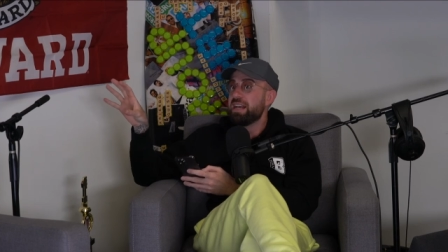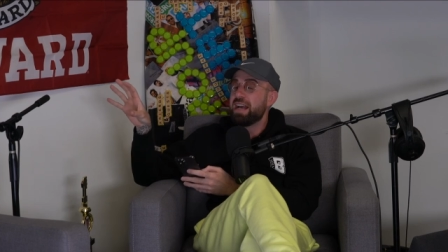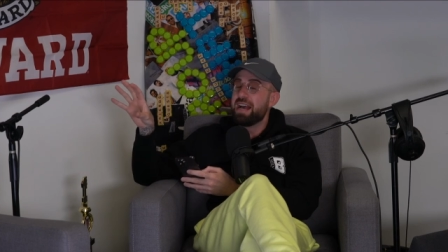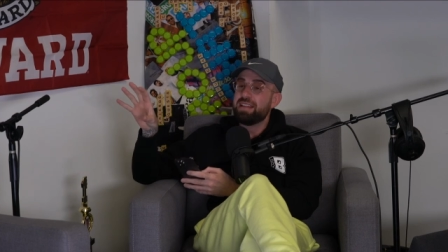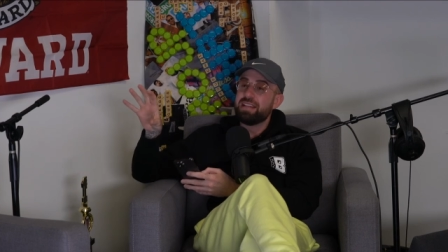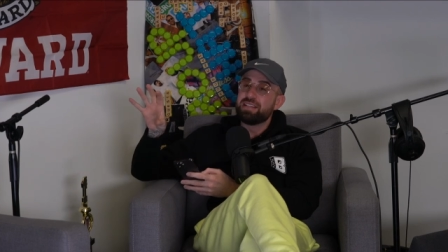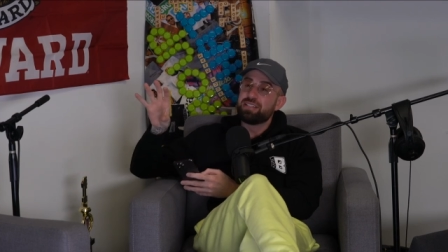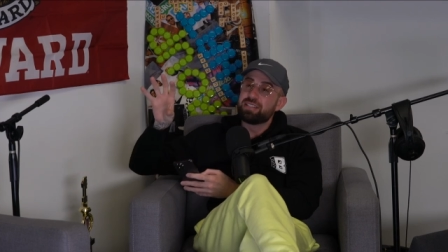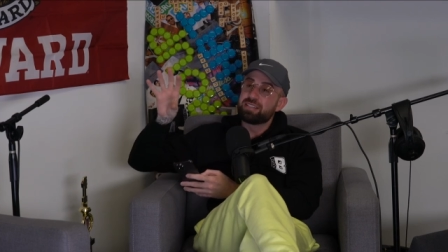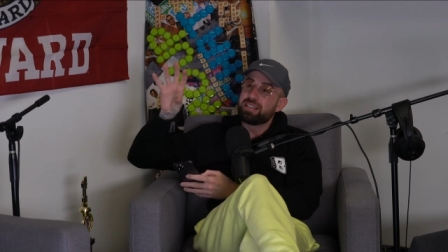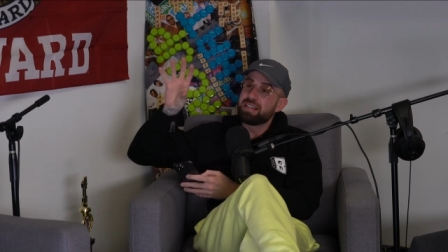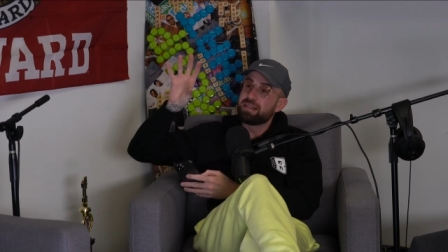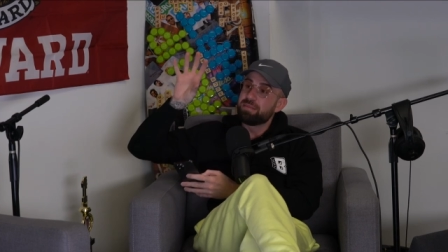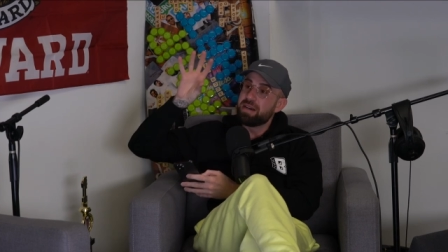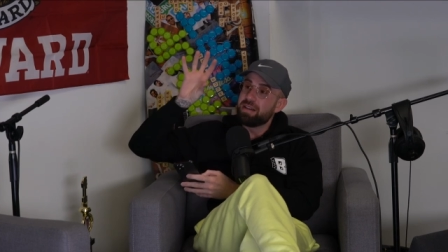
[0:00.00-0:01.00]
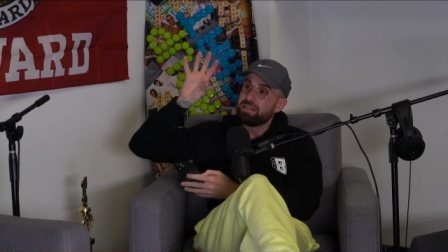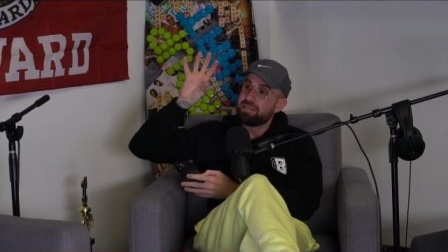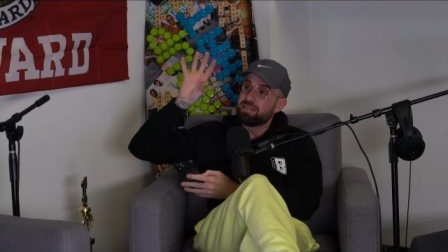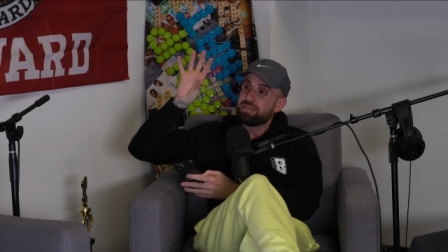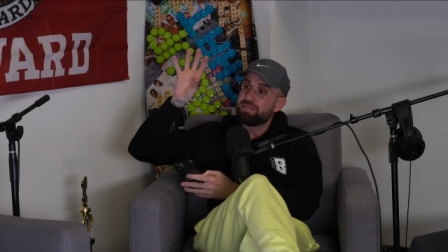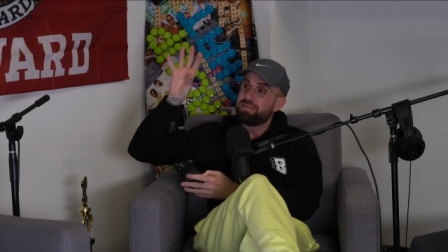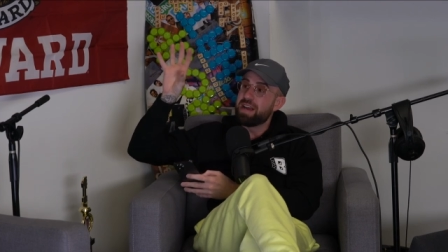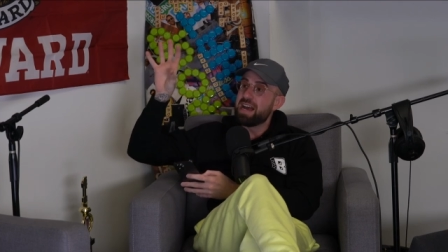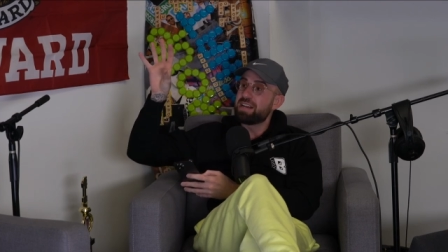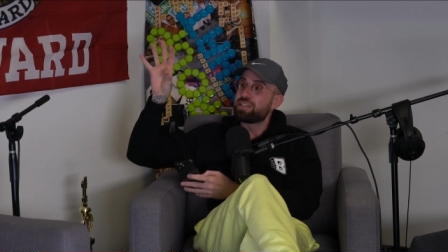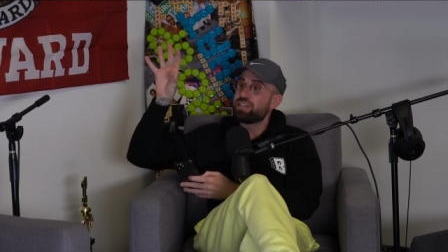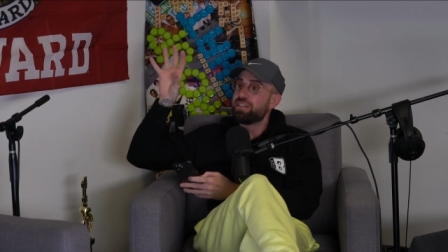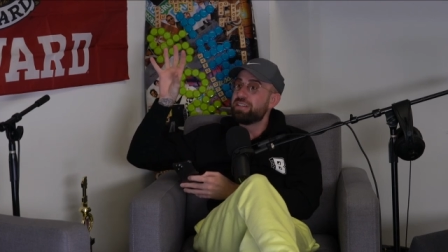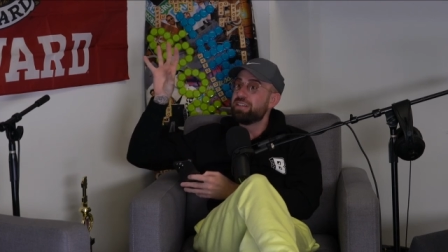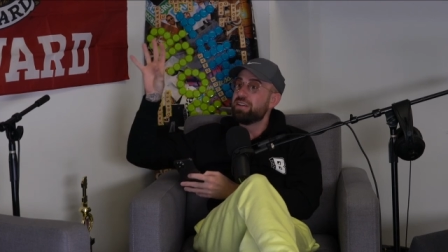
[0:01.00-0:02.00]
And then just think about the
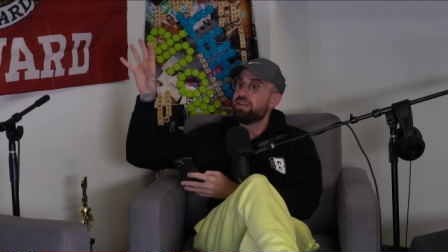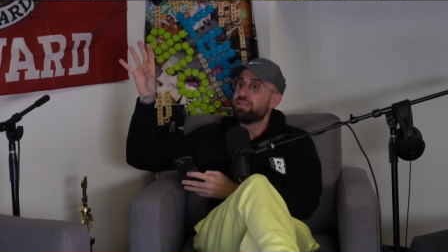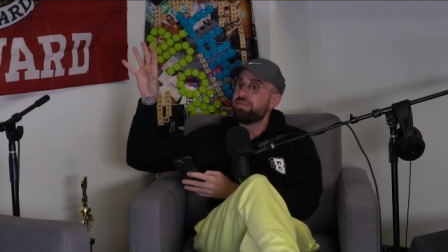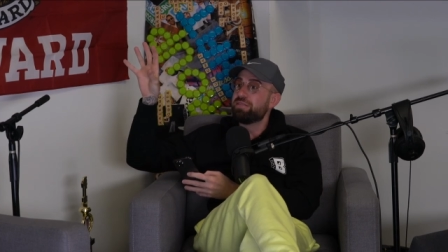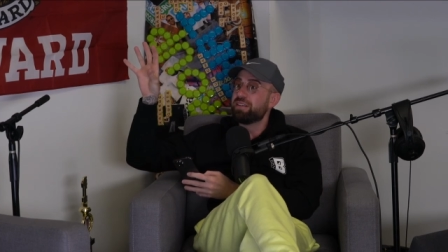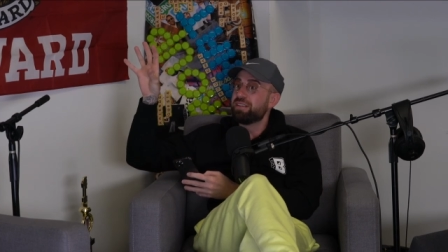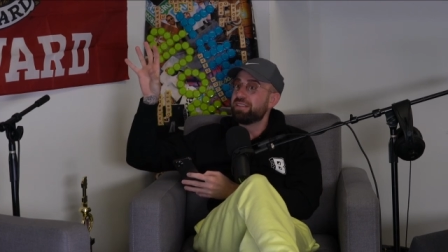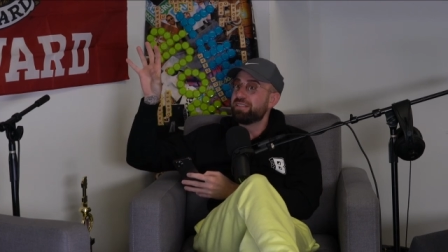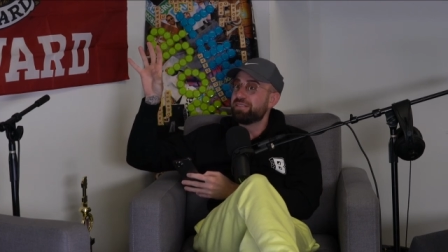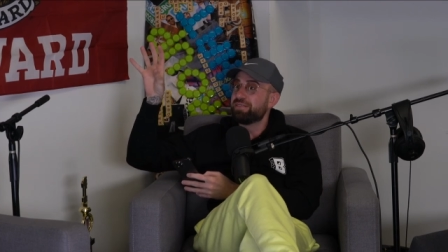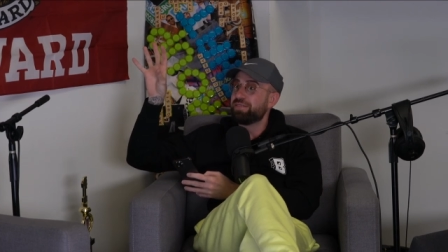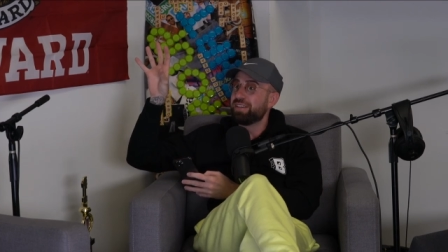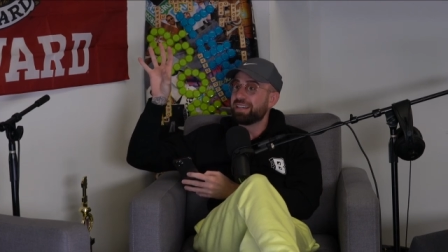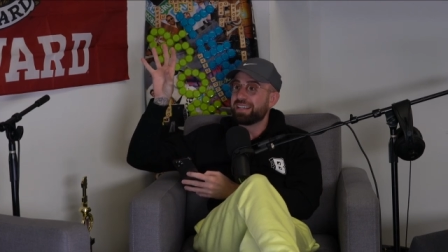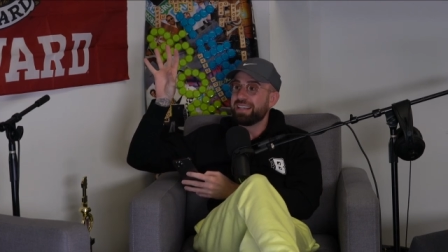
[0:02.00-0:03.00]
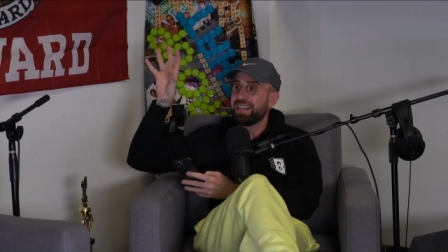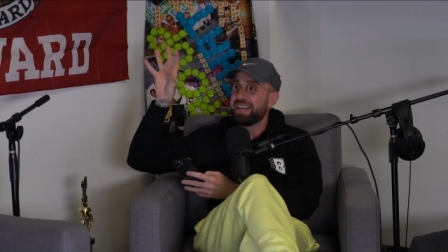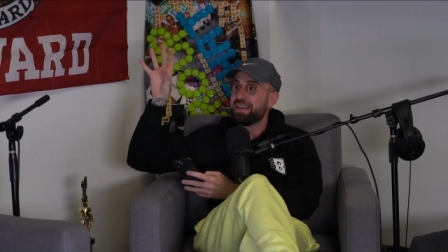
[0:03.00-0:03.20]
Fashion Nova fucking